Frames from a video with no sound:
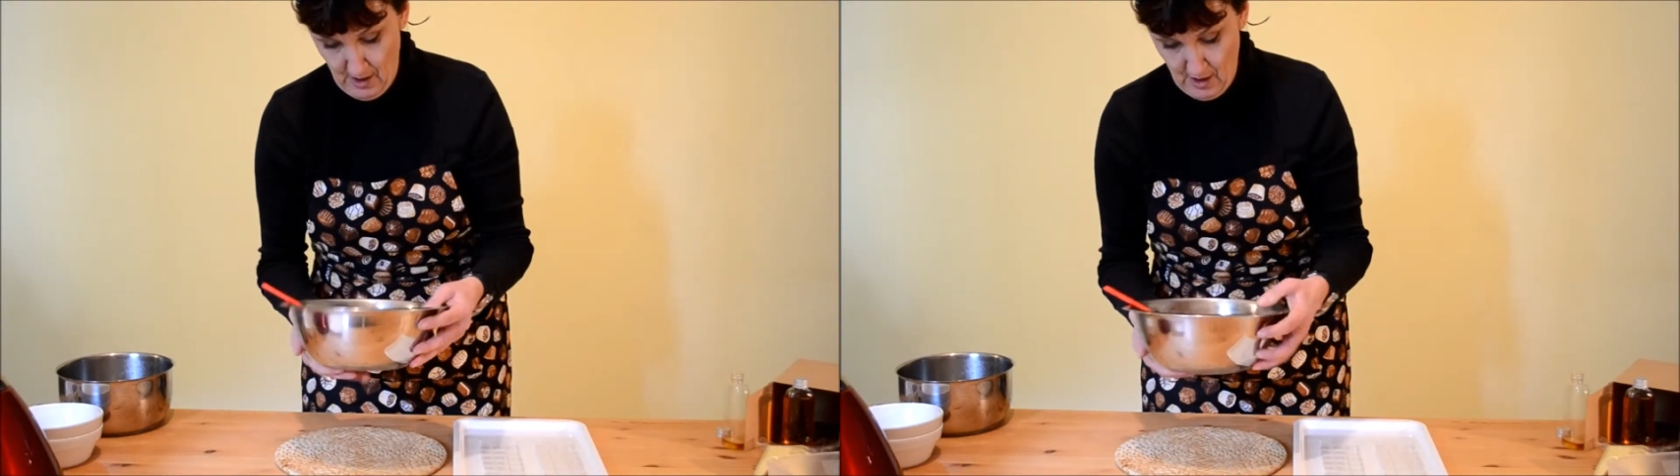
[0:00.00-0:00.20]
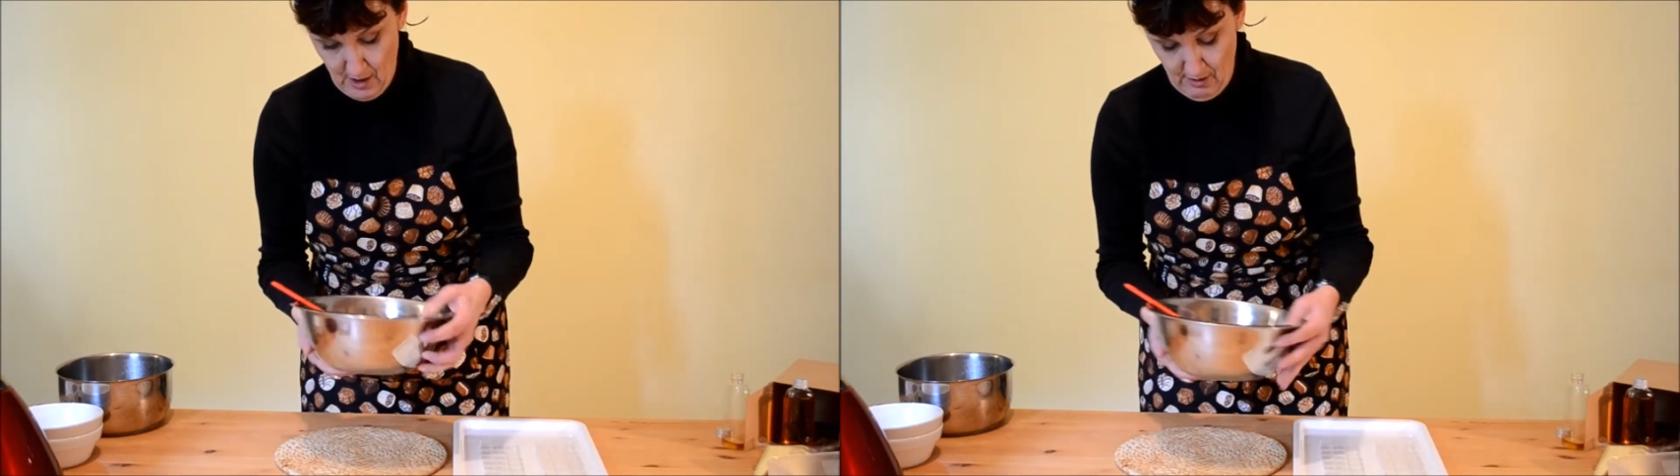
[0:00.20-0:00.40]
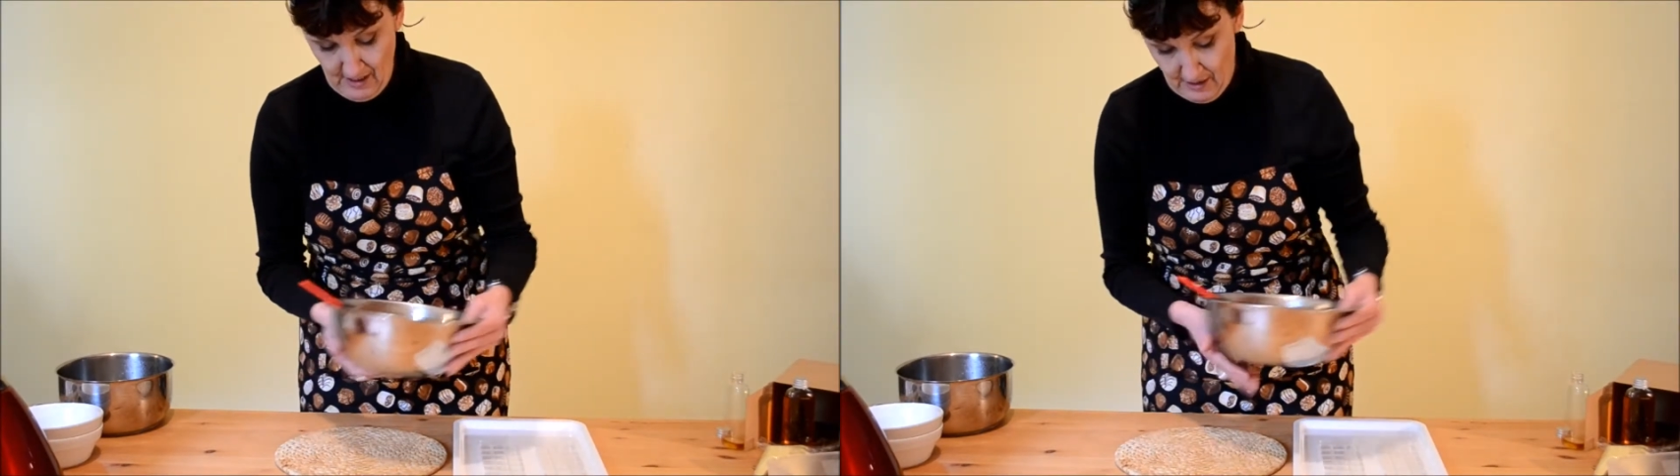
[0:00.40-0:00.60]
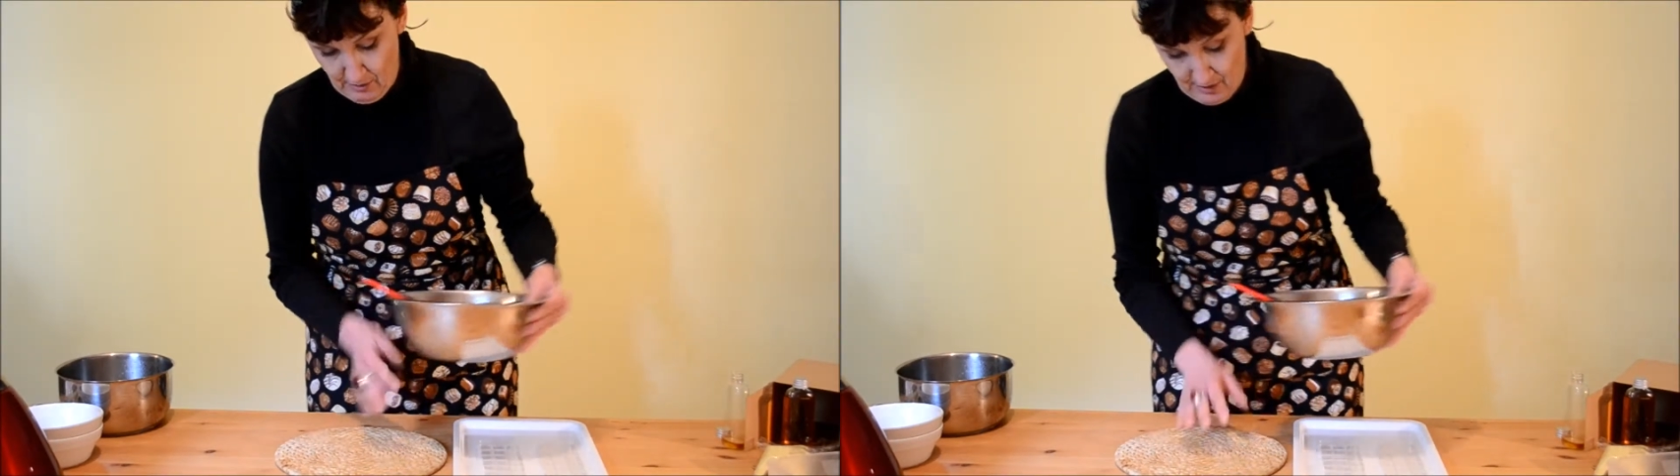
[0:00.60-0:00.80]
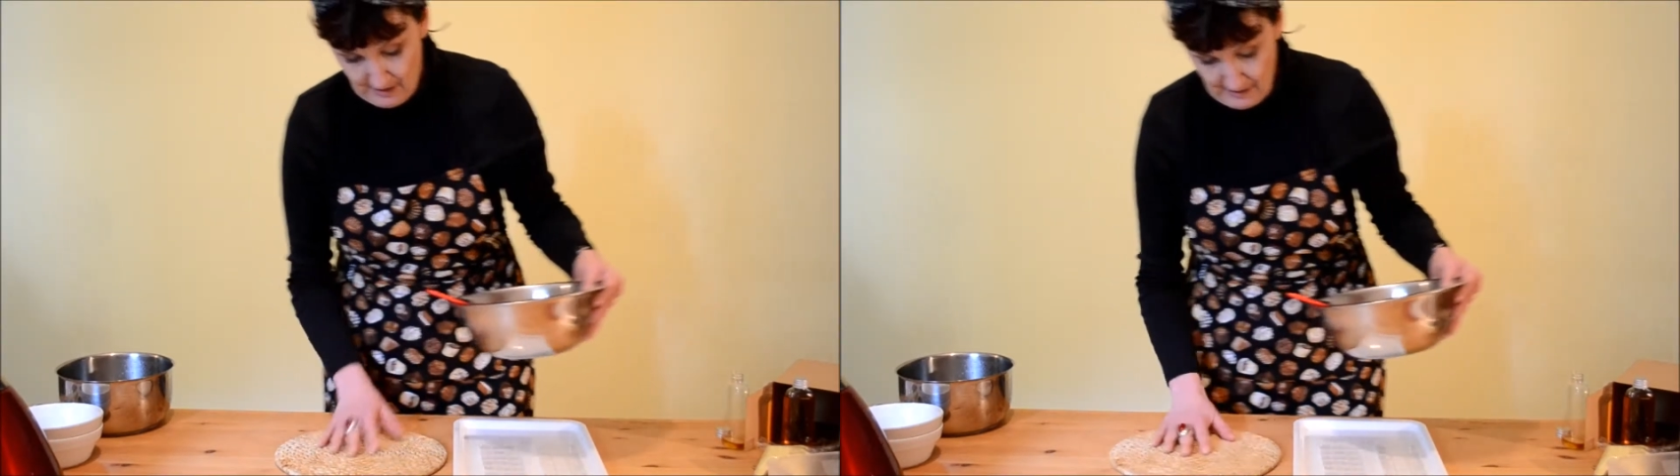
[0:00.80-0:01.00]
Okay, so we're
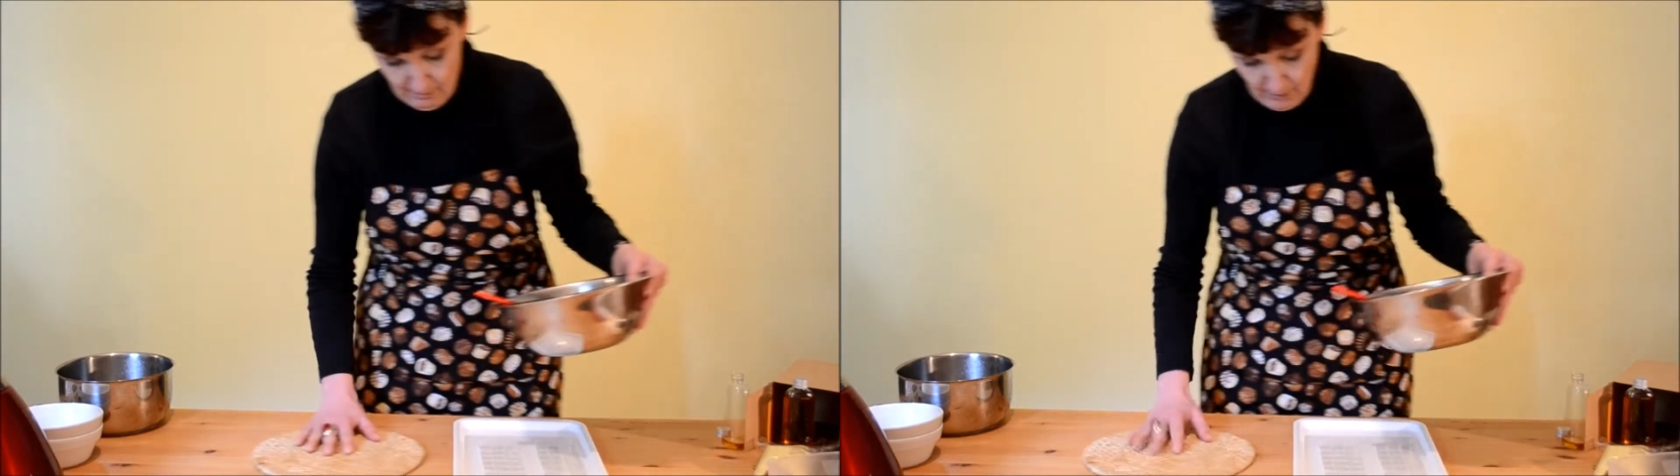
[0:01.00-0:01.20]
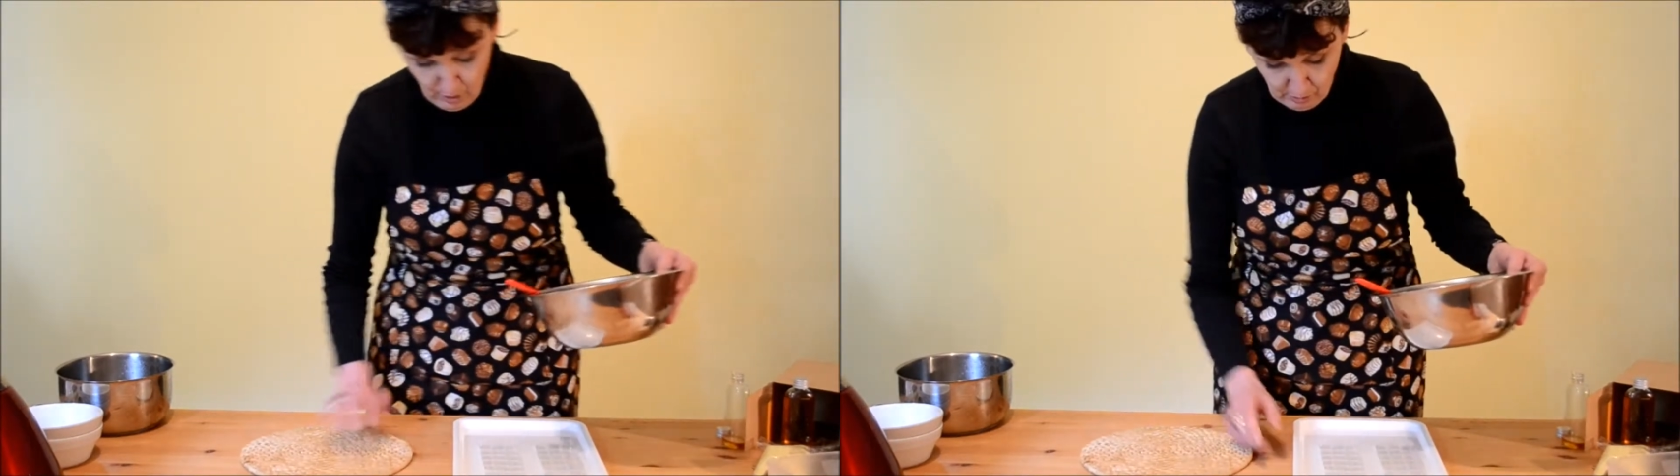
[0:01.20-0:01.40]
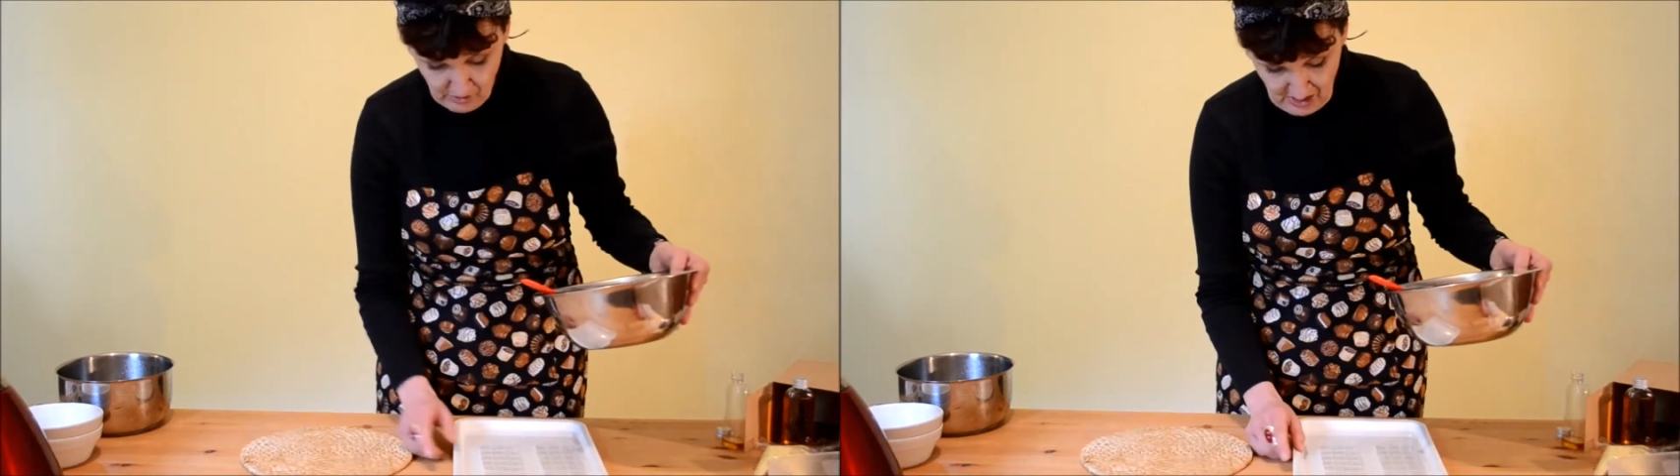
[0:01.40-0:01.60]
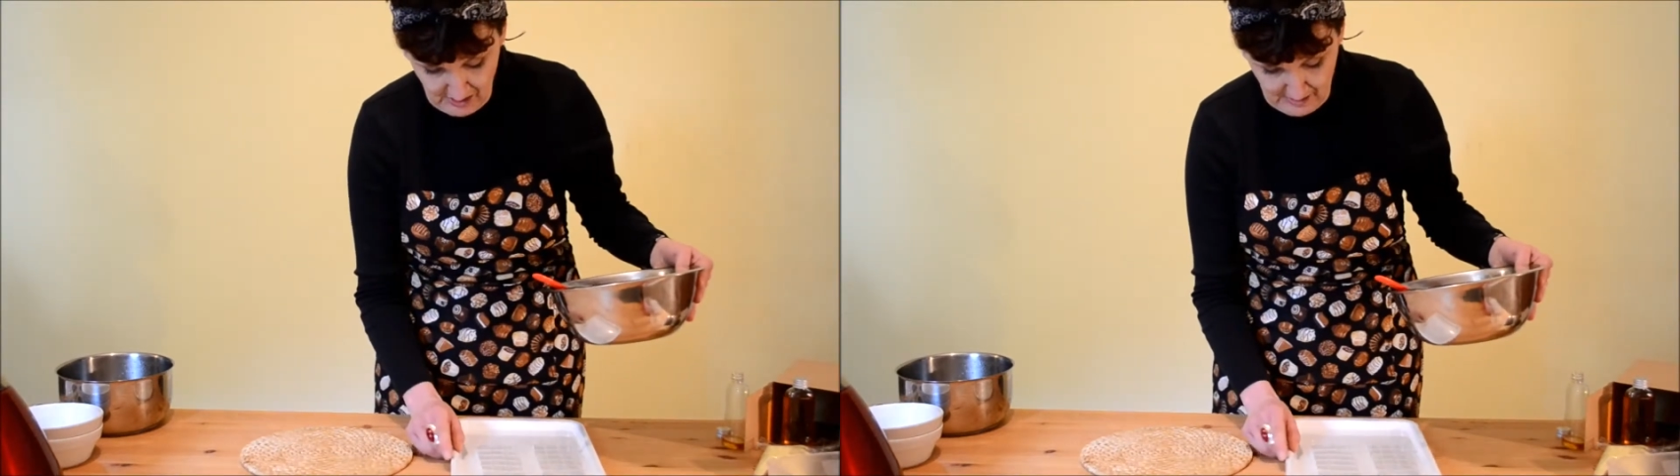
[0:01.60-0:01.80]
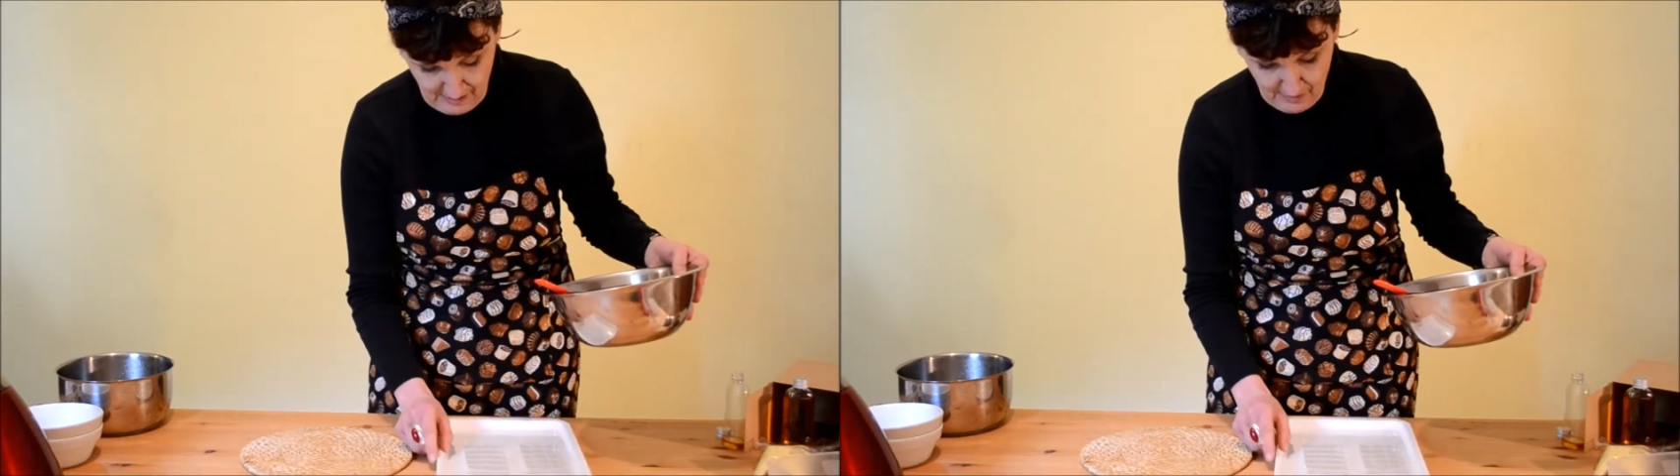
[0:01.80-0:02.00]
going to get the moulds here now.